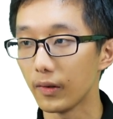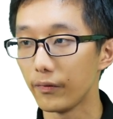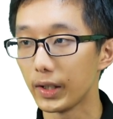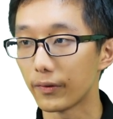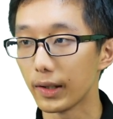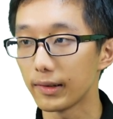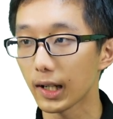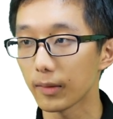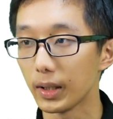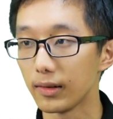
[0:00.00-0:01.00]
of different
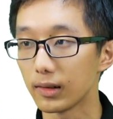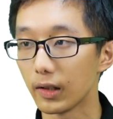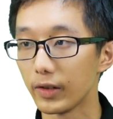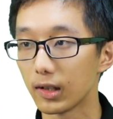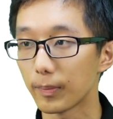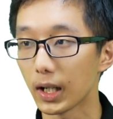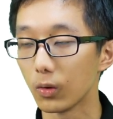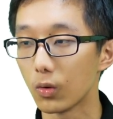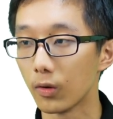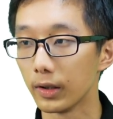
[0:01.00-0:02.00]
segments of the
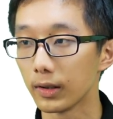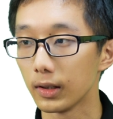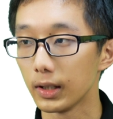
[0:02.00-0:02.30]
spinal cord.